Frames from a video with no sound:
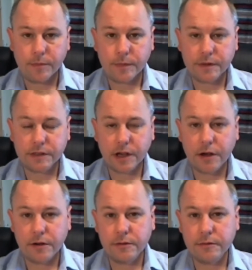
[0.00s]

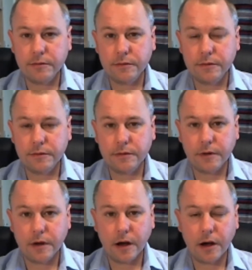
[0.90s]
So
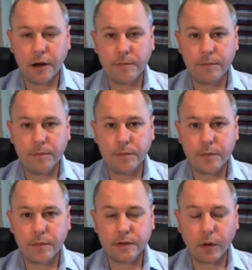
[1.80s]

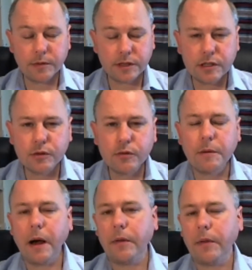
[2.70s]
I was going to talk
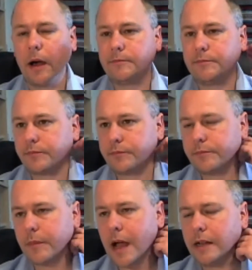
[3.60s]
about that
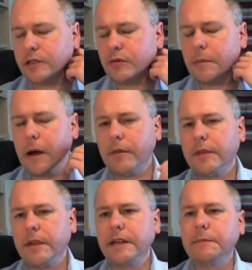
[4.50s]
and talk about the
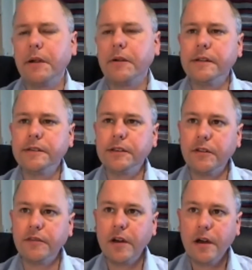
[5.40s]
experience
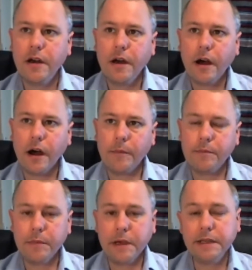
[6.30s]
of
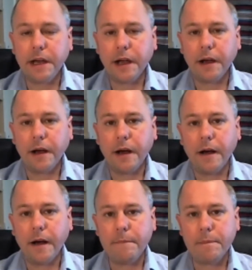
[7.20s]
meeting
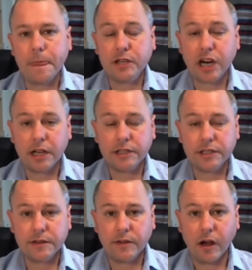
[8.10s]
the challenges
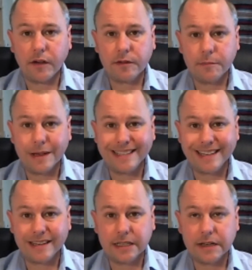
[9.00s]
of life and meeting
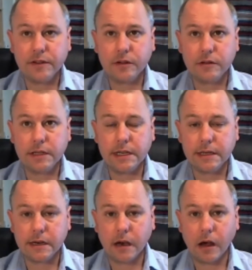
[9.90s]
the difficulties
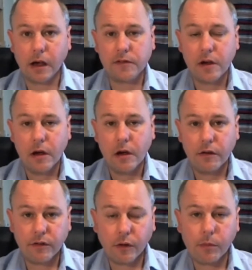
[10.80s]
in life
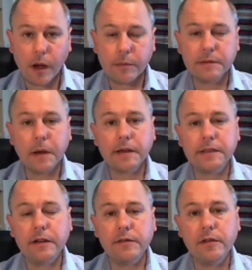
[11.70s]
from that
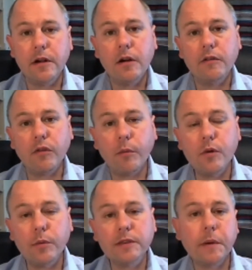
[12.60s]
perspective, from your
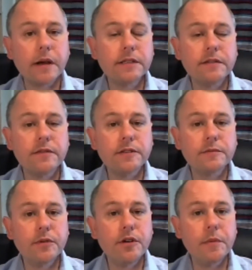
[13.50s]
perspective as
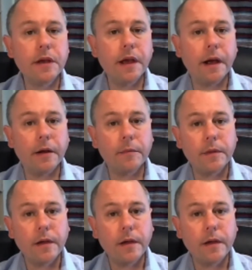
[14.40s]
pure being.